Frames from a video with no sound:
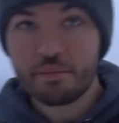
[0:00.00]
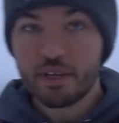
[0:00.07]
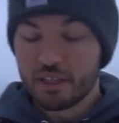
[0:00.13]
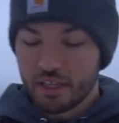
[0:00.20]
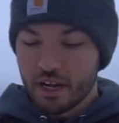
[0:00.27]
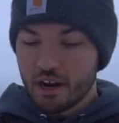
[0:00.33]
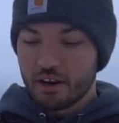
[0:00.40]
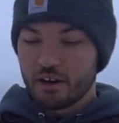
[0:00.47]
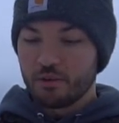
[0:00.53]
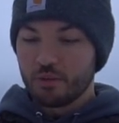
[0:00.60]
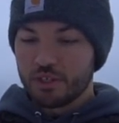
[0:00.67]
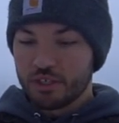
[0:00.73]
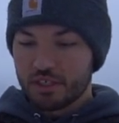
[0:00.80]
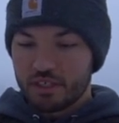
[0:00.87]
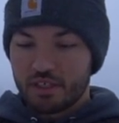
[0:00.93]
to be in the area.
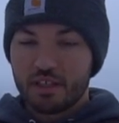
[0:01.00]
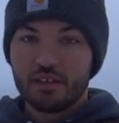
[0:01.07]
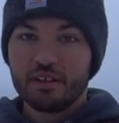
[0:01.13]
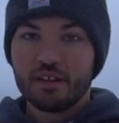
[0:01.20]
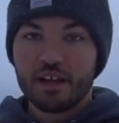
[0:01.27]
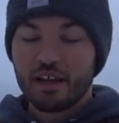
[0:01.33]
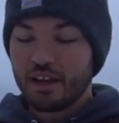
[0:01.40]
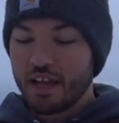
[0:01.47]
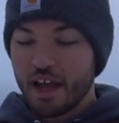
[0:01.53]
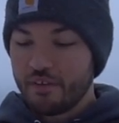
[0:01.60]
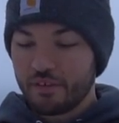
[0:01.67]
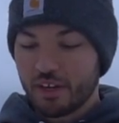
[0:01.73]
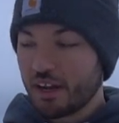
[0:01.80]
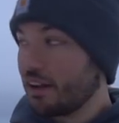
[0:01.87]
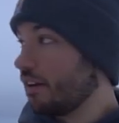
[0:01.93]
We just
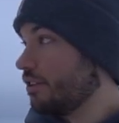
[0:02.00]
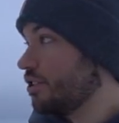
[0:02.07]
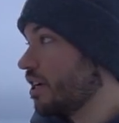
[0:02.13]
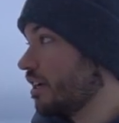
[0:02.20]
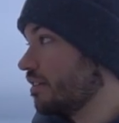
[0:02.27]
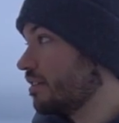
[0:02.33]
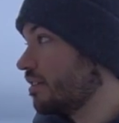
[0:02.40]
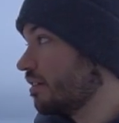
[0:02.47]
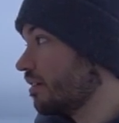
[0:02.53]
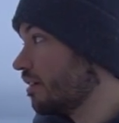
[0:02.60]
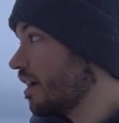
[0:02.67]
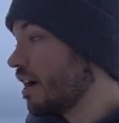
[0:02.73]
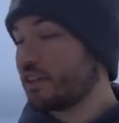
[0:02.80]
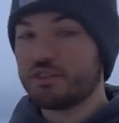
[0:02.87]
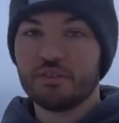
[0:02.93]
haven't gotten a chance to
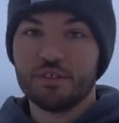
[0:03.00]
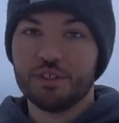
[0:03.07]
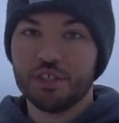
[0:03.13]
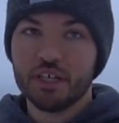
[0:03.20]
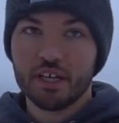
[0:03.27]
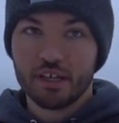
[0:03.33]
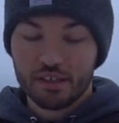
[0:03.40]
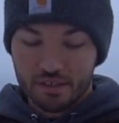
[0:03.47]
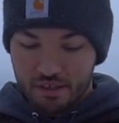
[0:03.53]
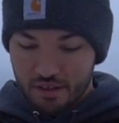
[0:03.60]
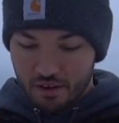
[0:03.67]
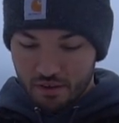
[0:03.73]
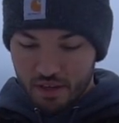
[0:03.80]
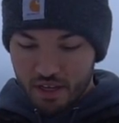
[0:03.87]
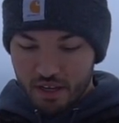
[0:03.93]
actually jig,
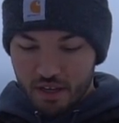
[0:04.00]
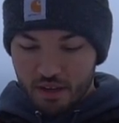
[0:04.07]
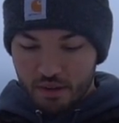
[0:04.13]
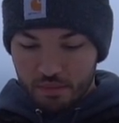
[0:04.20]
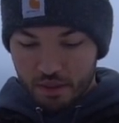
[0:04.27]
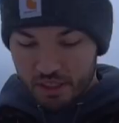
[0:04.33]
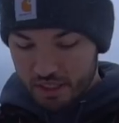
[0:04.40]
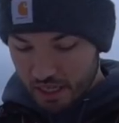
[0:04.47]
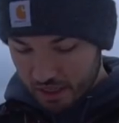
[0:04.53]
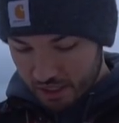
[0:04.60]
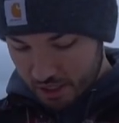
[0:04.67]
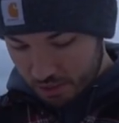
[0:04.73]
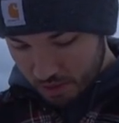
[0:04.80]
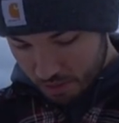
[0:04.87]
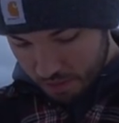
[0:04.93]
so I'm gonna set
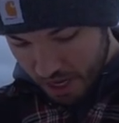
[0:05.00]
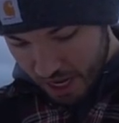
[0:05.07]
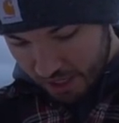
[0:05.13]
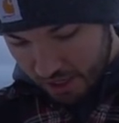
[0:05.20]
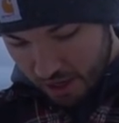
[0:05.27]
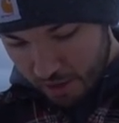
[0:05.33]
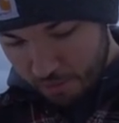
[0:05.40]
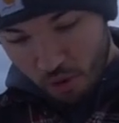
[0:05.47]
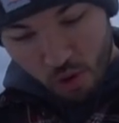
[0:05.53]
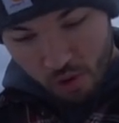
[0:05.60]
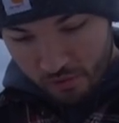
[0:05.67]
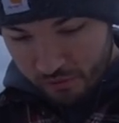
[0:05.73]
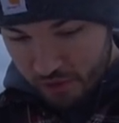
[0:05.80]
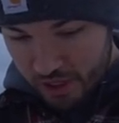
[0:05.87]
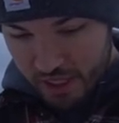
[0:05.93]
this one back up.
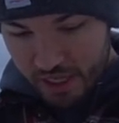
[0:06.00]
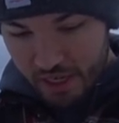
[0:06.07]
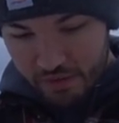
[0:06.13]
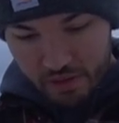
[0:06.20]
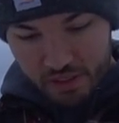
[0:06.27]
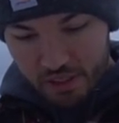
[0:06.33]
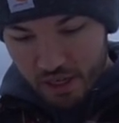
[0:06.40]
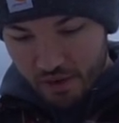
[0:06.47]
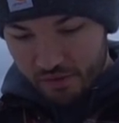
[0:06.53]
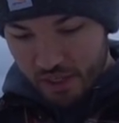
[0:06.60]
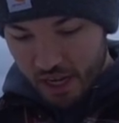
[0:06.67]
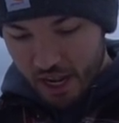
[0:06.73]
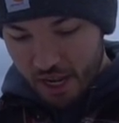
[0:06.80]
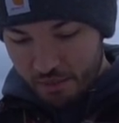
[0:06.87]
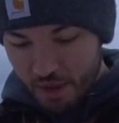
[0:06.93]
Hopefully they give us enough
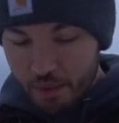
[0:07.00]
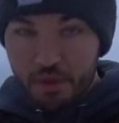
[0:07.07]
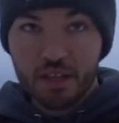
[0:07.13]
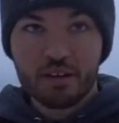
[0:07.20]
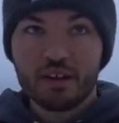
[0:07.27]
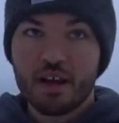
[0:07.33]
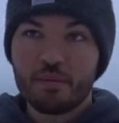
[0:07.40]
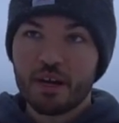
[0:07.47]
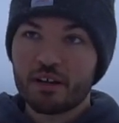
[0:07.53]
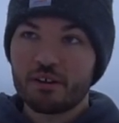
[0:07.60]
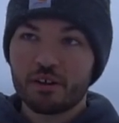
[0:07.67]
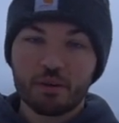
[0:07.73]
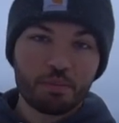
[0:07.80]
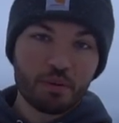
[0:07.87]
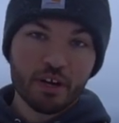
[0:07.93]
time. I mean, I'm not
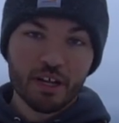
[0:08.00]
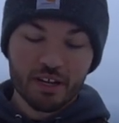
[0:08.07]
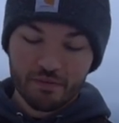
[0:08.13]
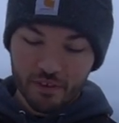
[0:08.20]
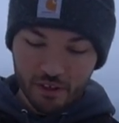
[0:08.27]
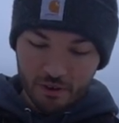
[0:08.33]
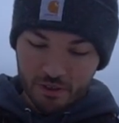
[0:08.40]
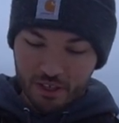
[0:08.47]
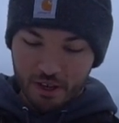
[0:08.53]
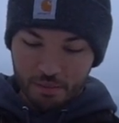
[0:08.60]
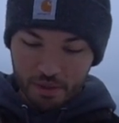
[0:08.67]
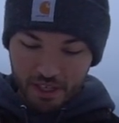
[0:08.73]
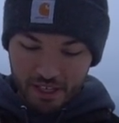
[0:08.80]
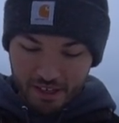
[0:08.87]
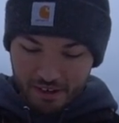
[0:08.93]
gonna complain if it goes
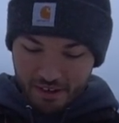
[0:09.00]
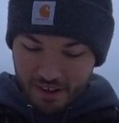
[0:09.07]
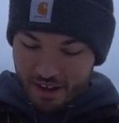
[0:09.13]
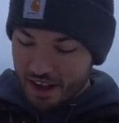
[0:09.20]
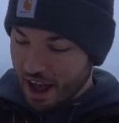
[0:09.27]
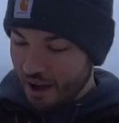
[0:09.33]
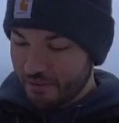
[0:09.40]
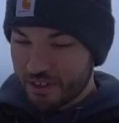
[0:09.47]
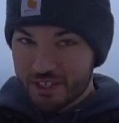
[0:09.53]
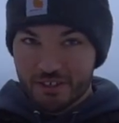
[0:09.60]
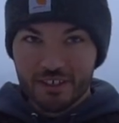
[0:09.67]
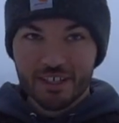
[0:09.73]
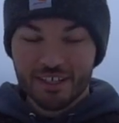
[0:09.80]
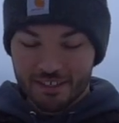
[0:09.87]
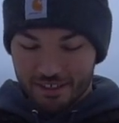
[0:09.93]
up again,
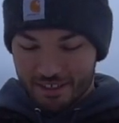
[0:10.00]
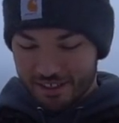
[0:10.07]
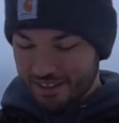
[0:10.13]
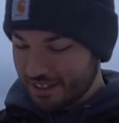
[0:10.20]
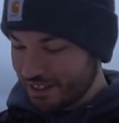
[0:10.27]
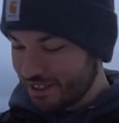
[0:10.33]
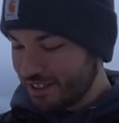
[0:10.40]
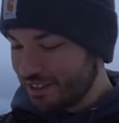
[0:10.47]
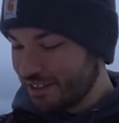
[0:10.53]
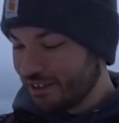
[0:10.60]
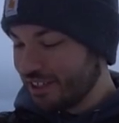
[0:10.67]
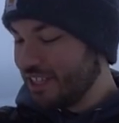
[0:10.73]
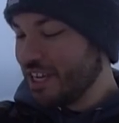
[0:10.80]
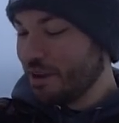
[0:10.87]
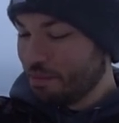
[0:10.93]
obviously, because it's, it's
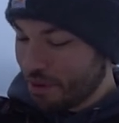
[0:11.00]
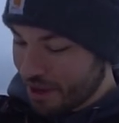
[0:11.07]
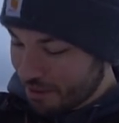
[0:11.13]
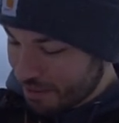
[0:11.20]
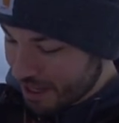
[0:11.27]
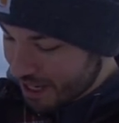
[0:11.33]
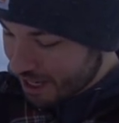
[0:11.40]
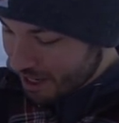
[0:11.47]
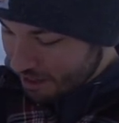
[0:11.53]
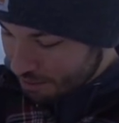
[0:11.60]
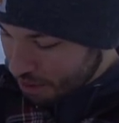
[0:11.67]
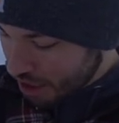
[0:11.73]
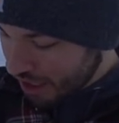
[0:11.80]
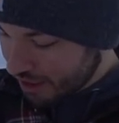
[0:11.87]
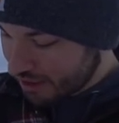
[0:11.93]
still a tip up,
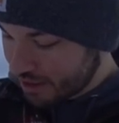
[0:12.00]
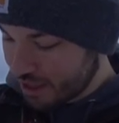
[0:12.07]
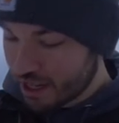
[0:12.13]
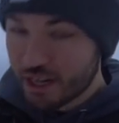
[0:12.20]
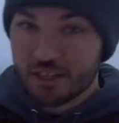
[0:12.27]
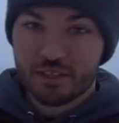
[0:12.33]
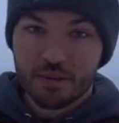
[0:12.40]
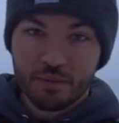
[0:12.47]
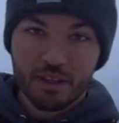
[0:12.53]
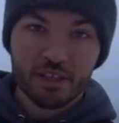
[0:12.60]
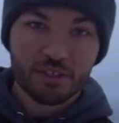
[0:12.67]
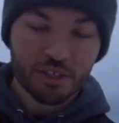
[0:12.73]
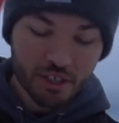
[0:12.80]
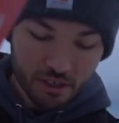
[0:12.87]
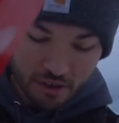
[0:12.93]
but getting some on
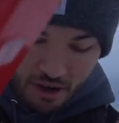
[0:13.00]
the jigging